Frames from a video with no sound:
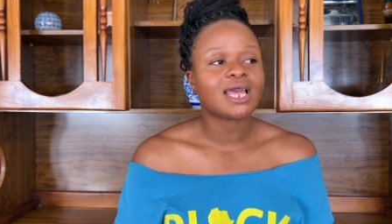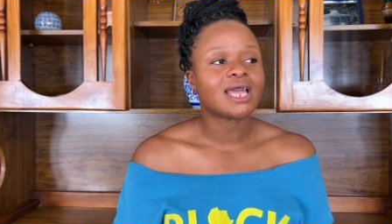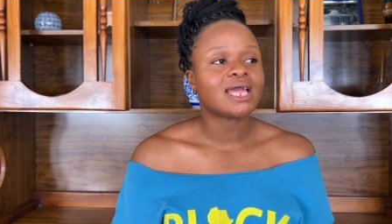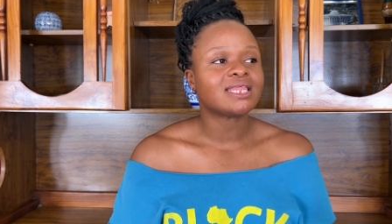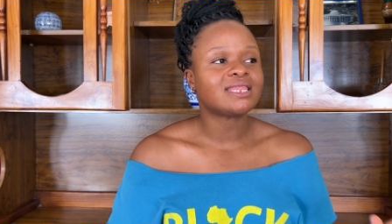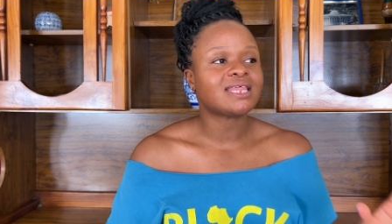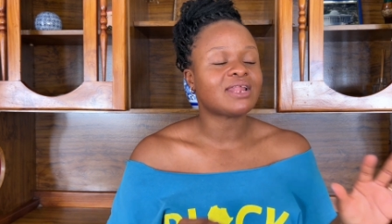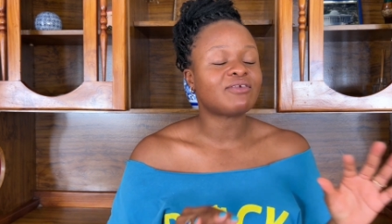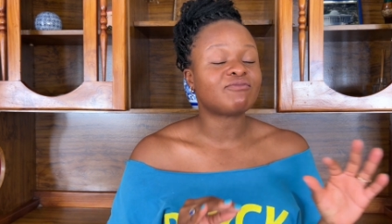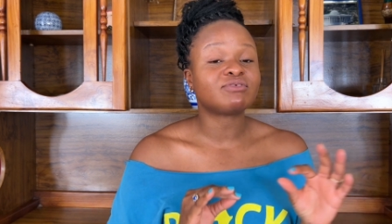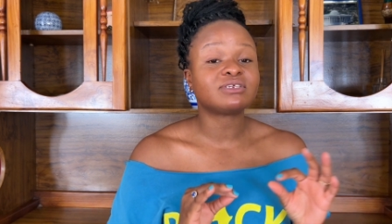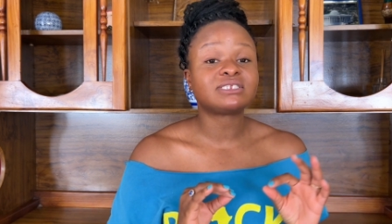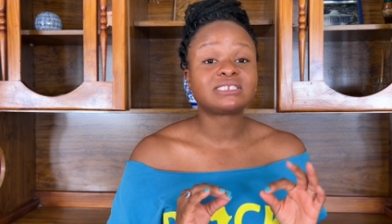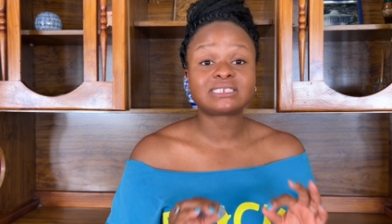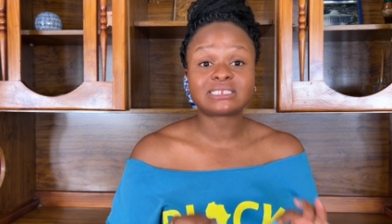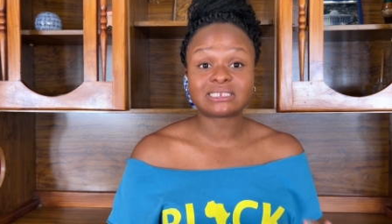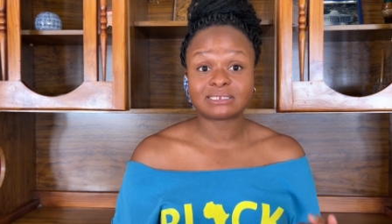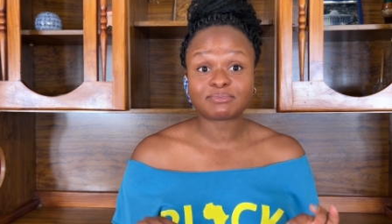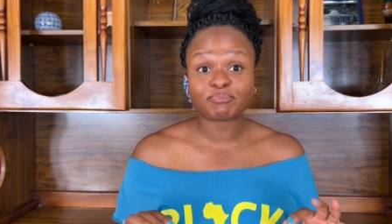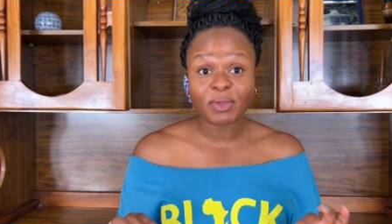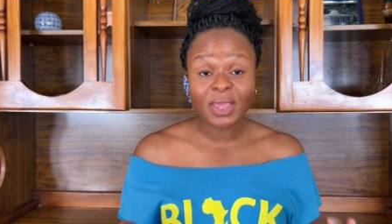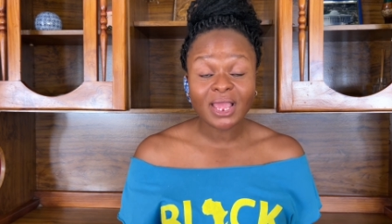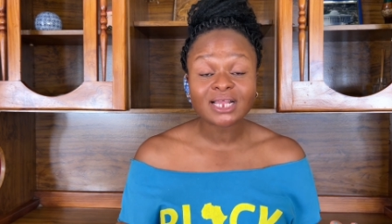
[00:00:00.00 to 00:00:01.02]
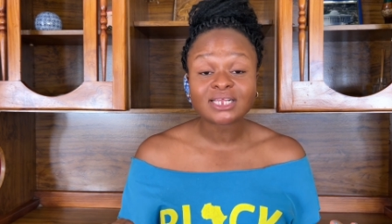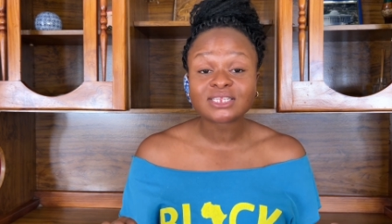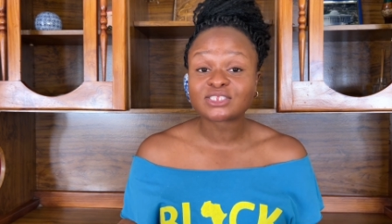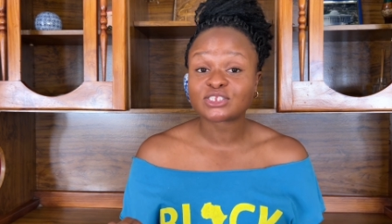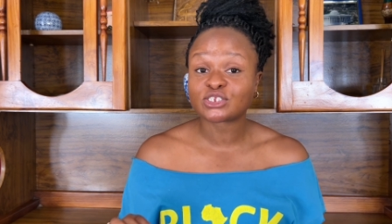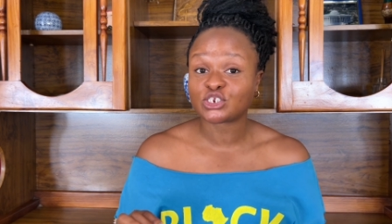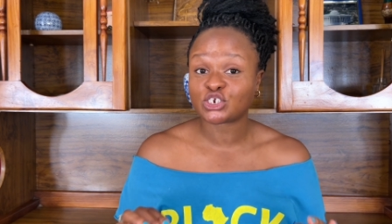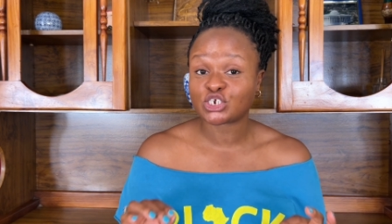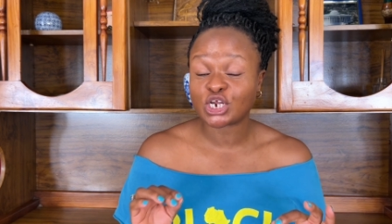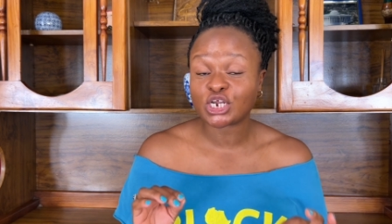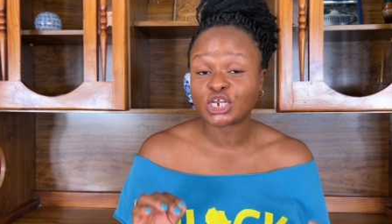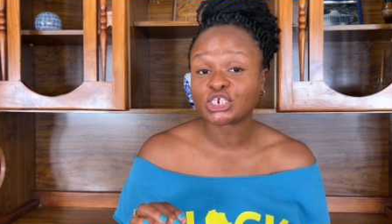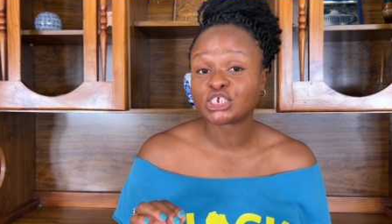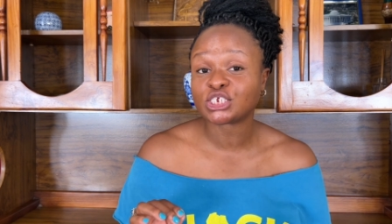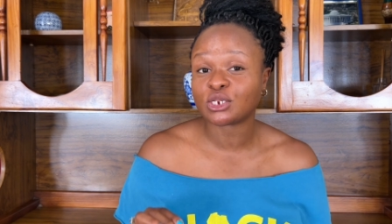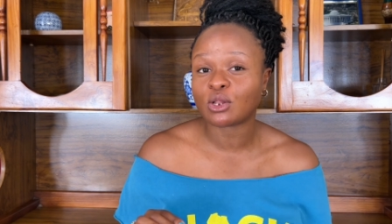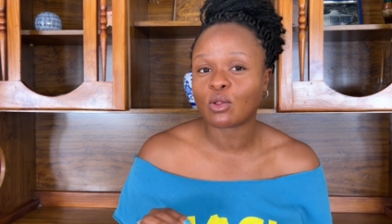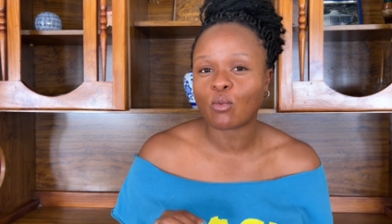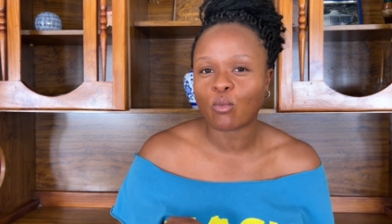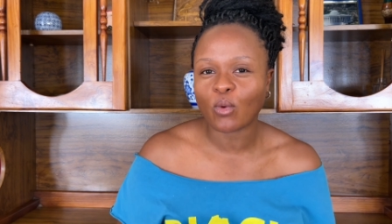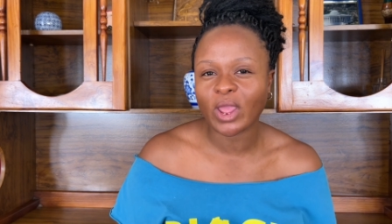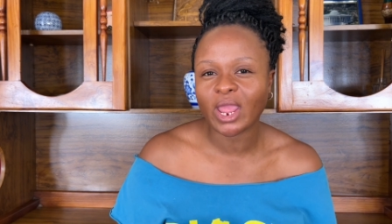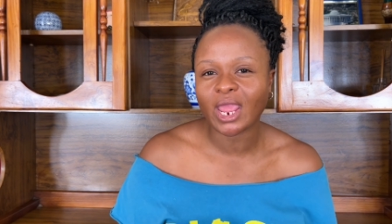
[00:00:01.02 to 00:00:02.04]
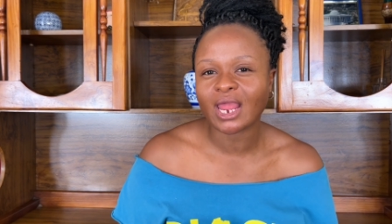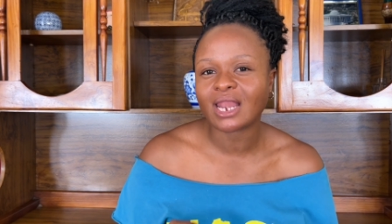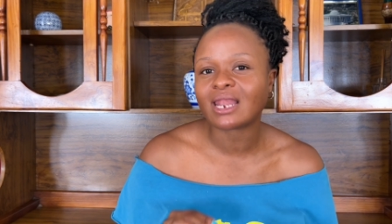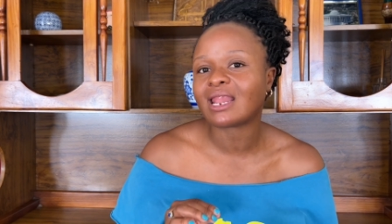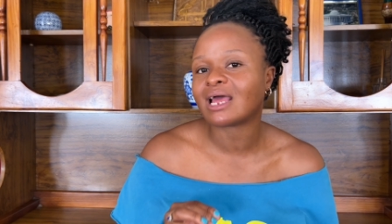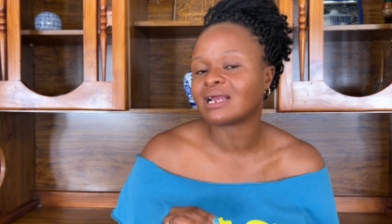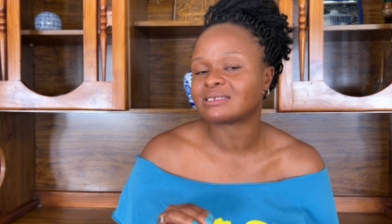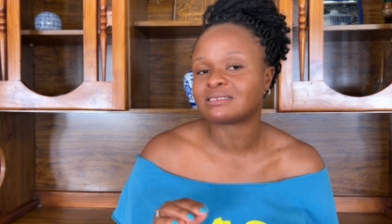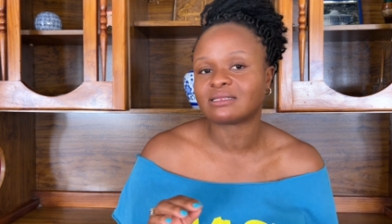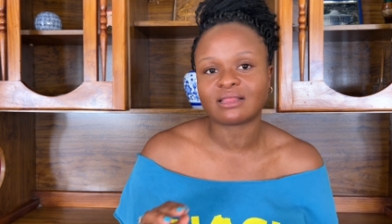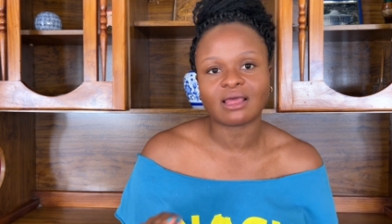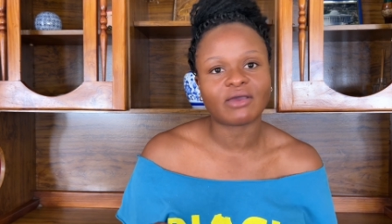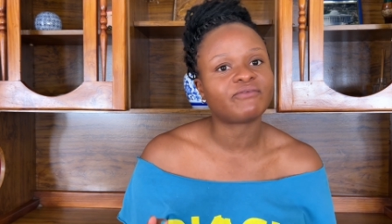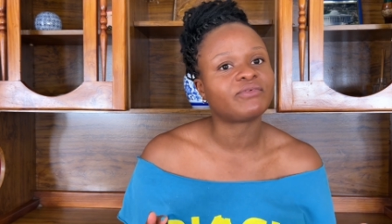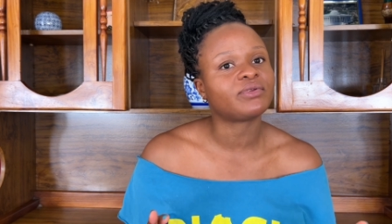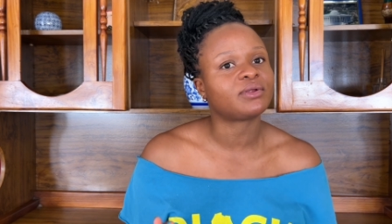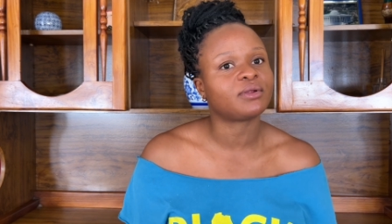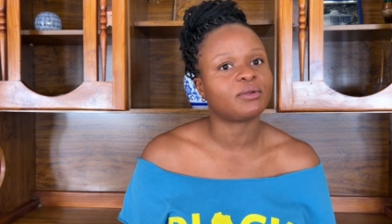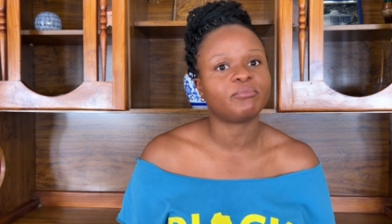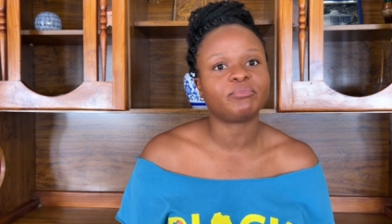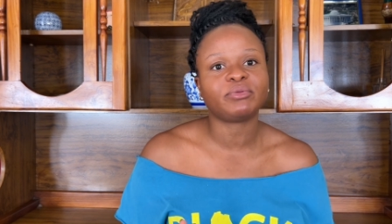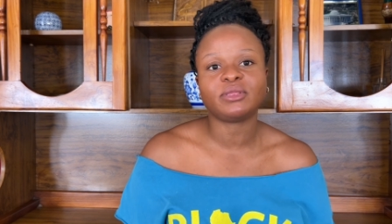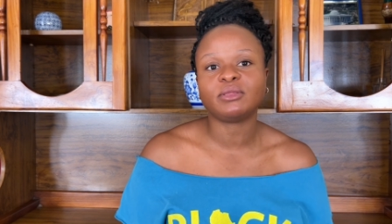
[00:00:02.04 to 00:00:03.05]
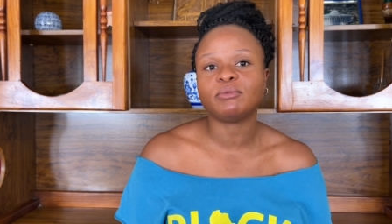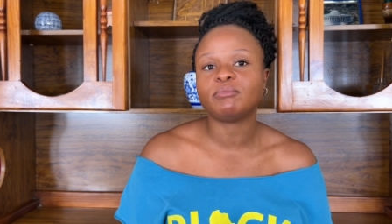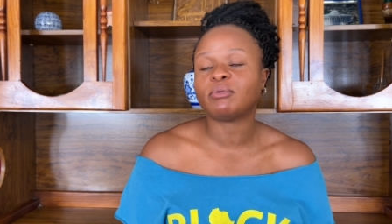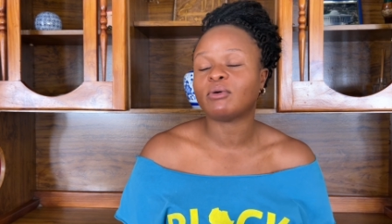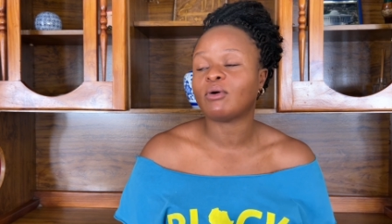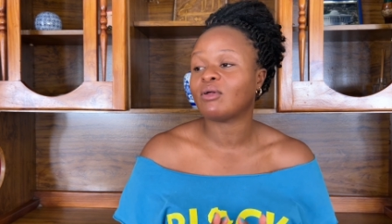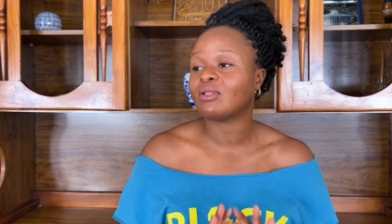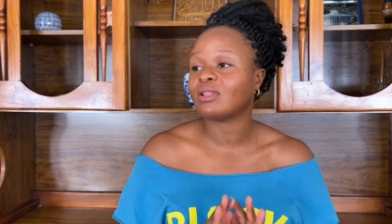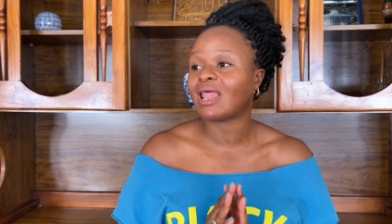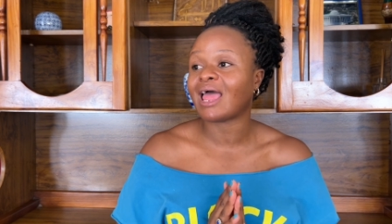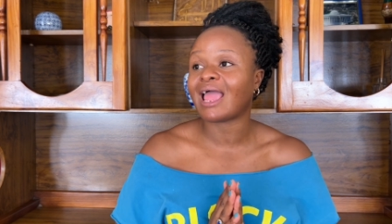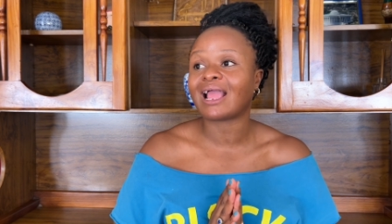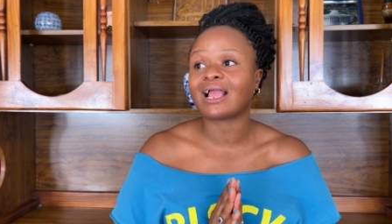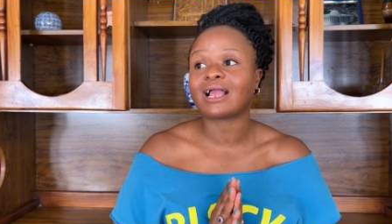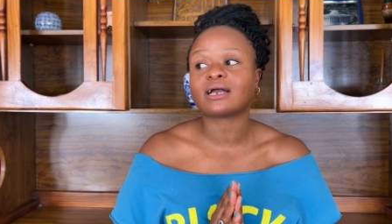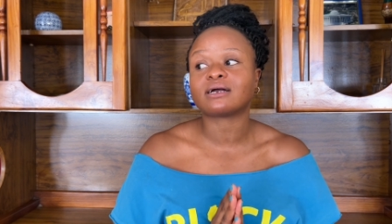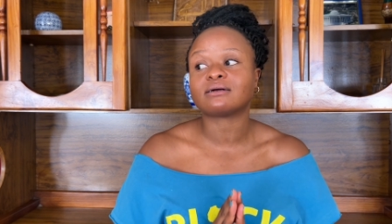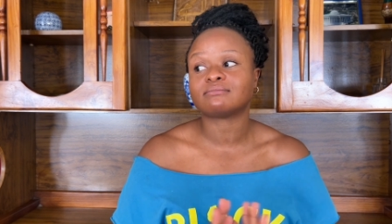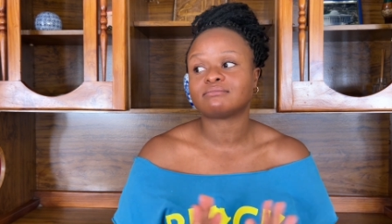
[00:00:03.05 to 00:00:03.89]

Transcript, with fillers: that respects traditional wear like South African people. Like,